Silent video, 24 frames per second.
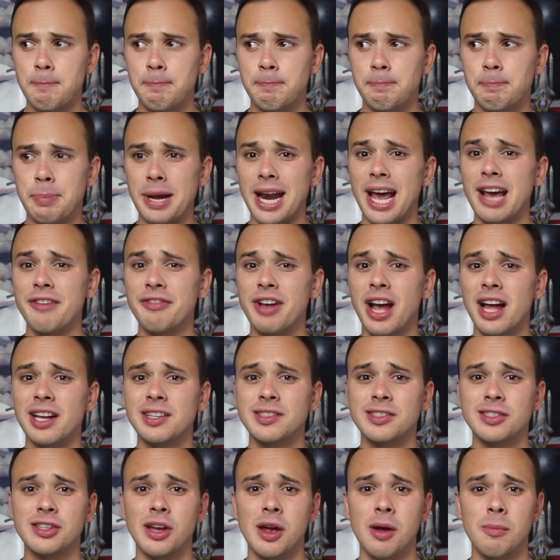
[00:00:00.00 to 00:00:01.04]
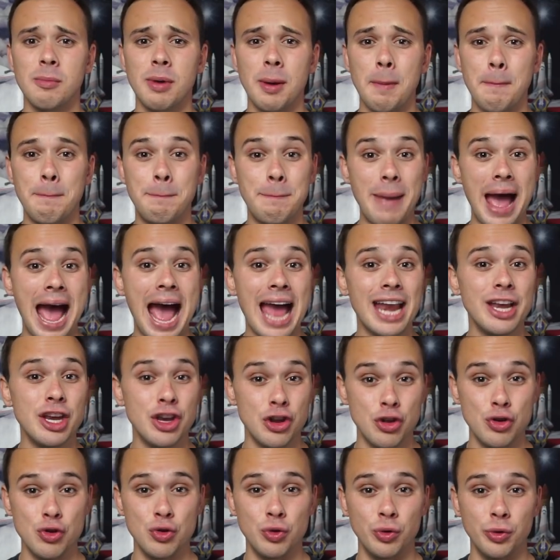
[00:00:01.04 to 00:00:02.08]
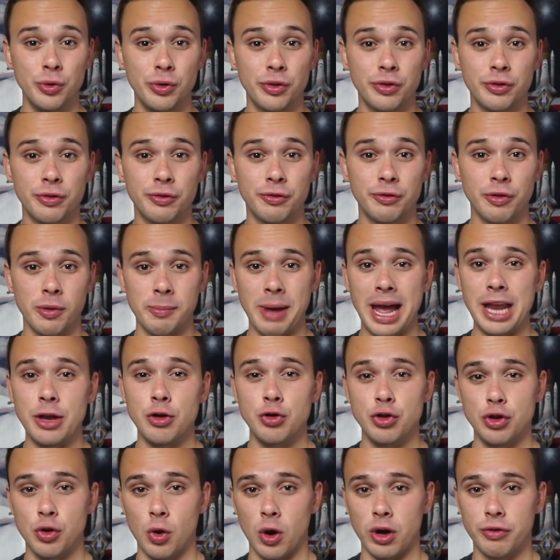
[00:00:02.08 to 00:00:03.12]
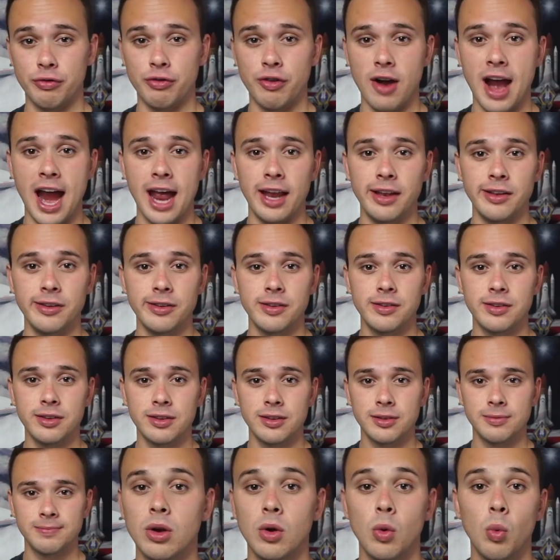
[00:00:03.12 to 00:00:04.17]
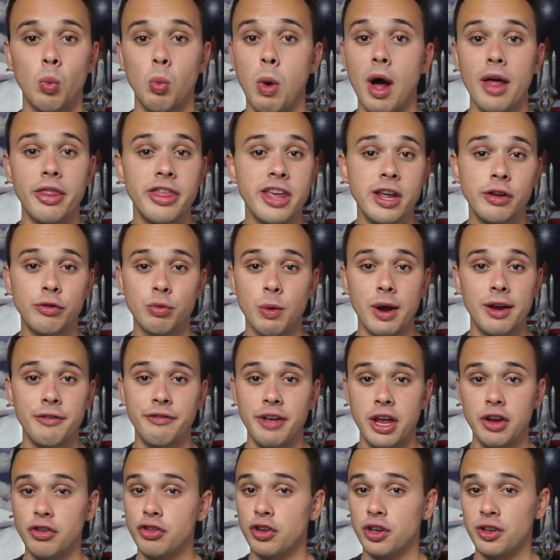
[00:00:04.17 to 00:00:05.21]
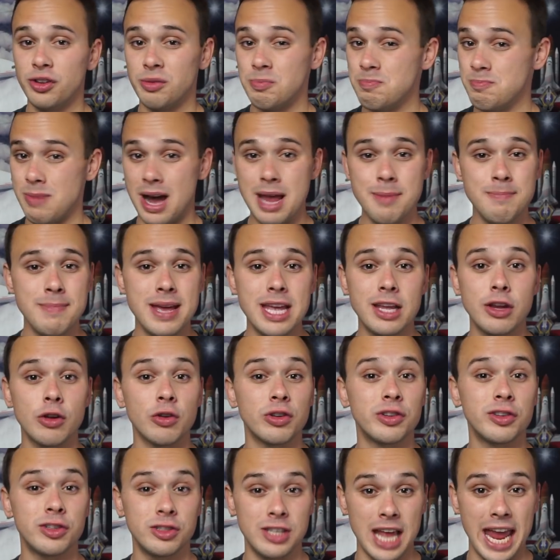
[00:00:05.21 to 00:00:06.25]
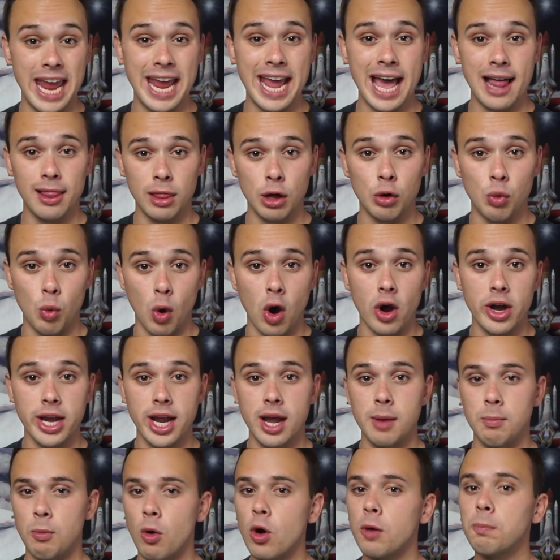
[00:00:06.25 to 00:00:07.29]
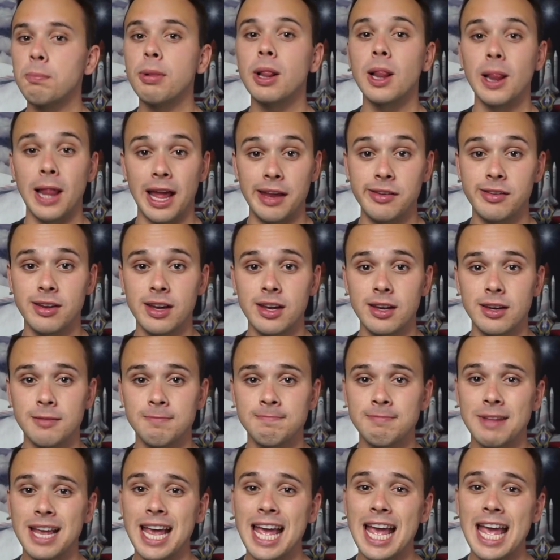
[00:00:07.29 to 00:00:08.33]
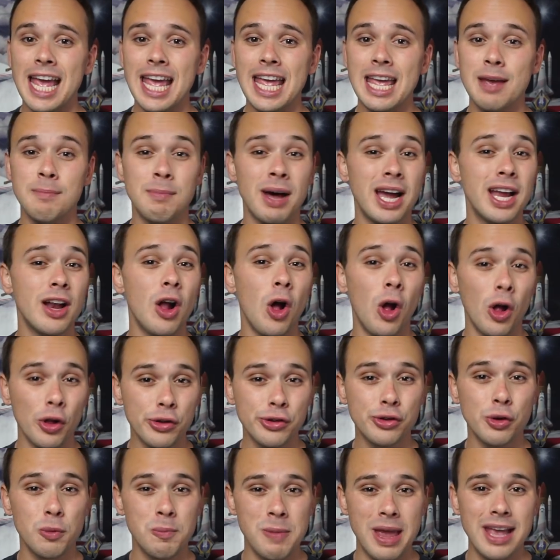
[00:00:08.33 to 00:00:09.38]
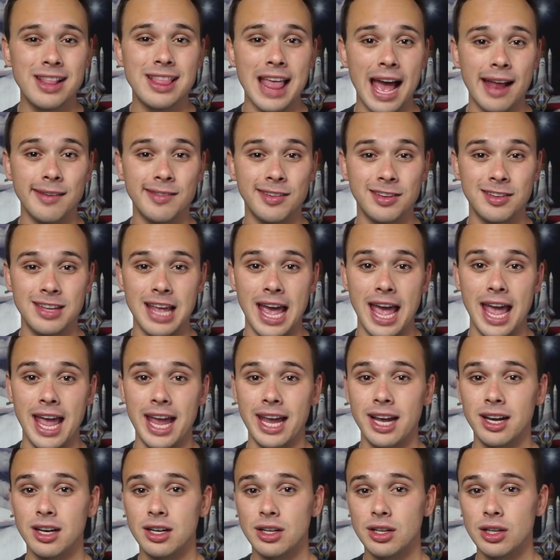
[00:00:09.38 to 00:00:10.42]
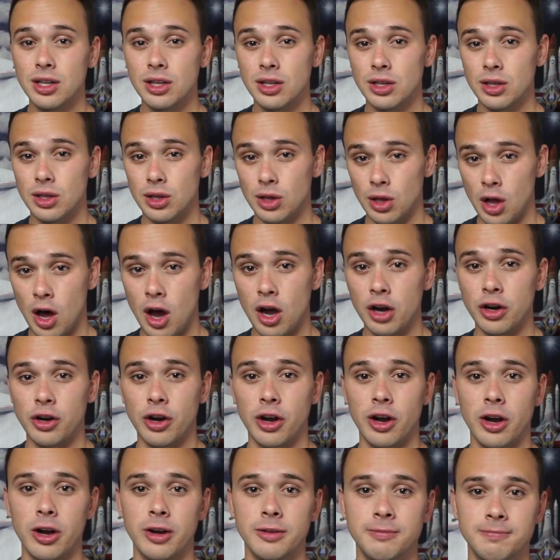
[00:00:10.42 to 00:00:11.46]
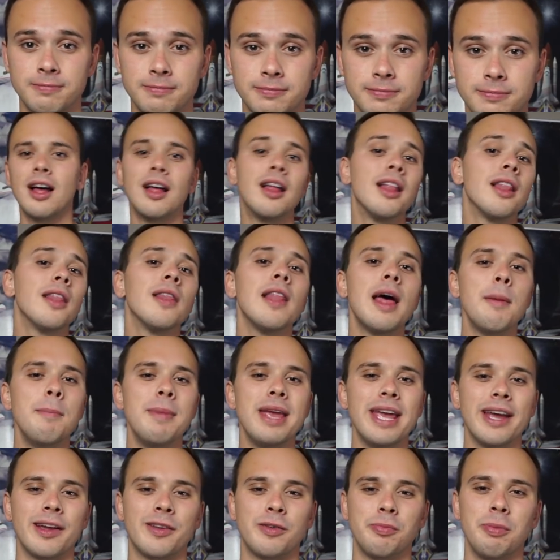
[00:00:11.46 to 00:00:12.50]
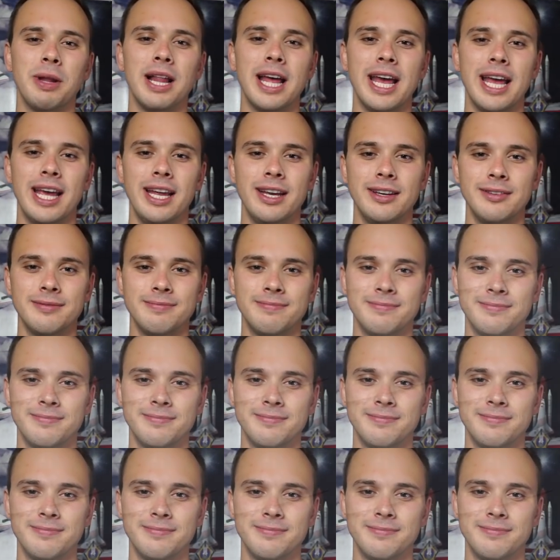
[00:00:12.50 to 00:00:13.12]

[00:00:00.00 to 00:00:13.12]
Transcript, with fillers: But I've got some bad news for my New York friends. While these renovations might make your stay at LaGuardia more pleasant, it might also make that stay longer. Let me explain.